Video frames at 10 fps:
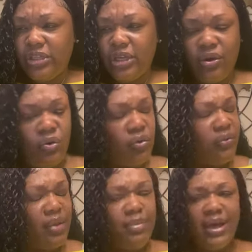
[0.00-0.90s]

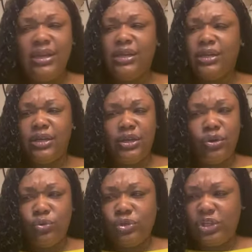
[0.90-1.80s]
begin
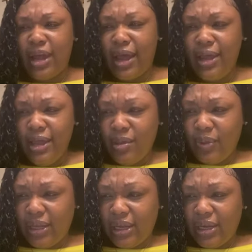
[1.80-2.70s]

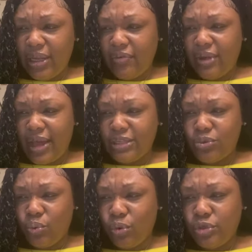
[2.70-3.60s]
to give God
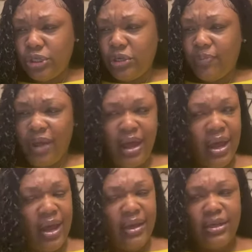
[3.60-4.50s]
some worship.
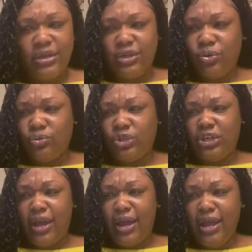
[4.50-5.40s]

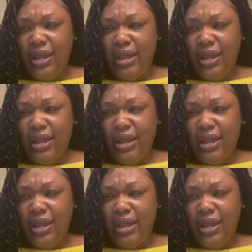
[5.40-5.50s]
Hallelujah.